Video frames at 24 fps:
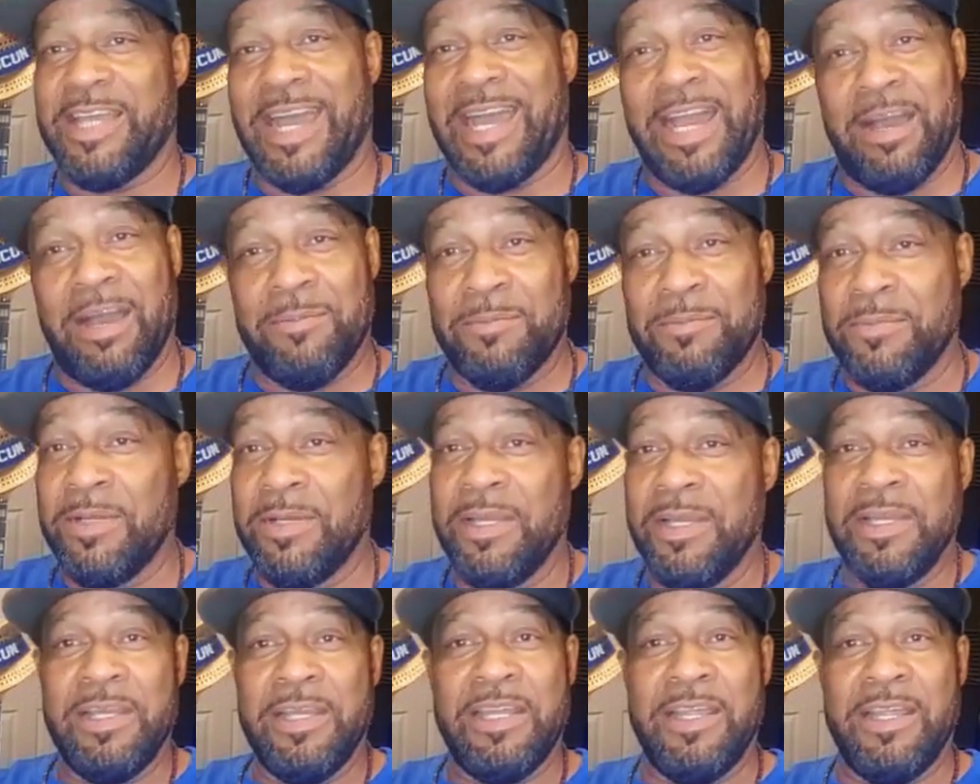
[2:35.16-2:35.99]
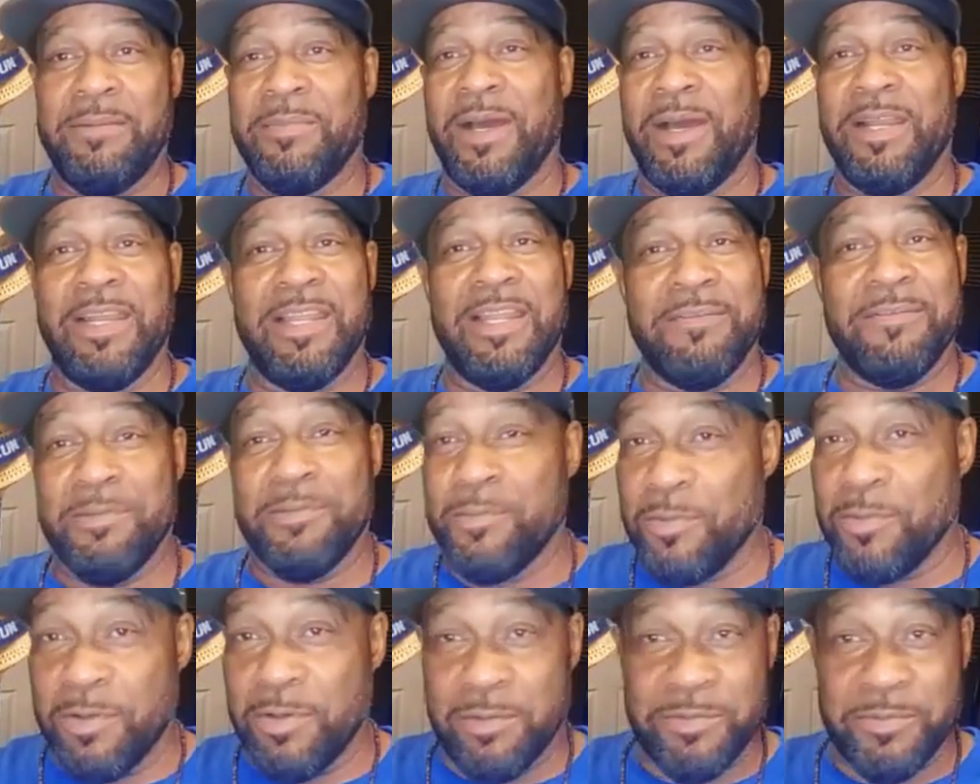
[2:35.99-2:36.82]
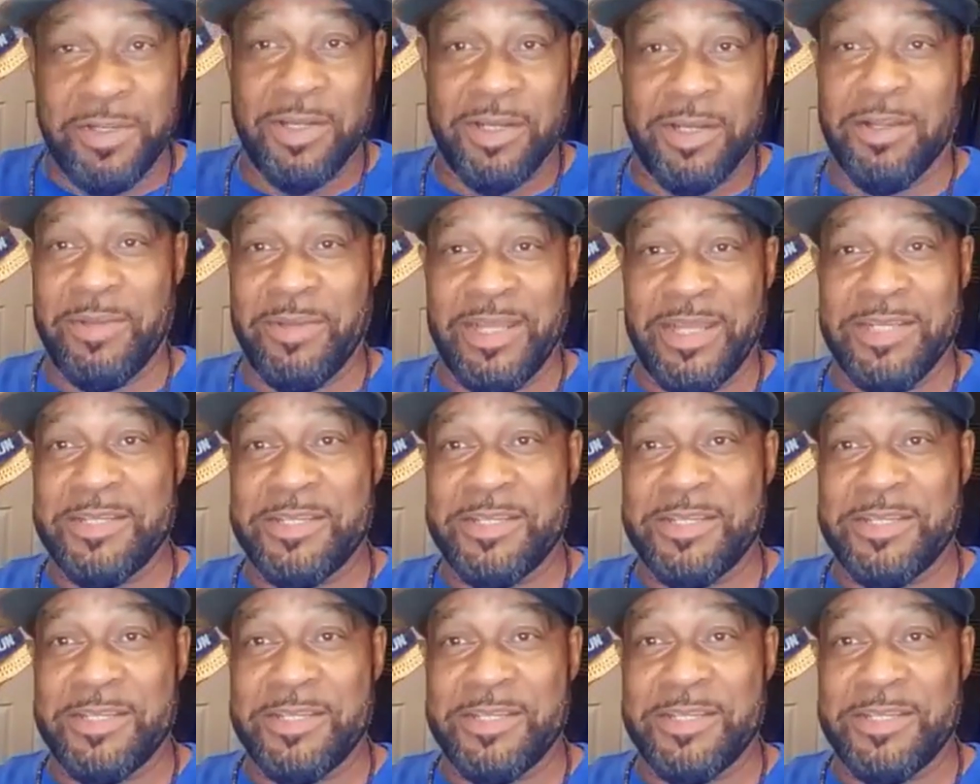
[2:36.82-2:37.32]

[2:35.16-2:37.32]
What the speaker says: album in my living room, you know what I mean?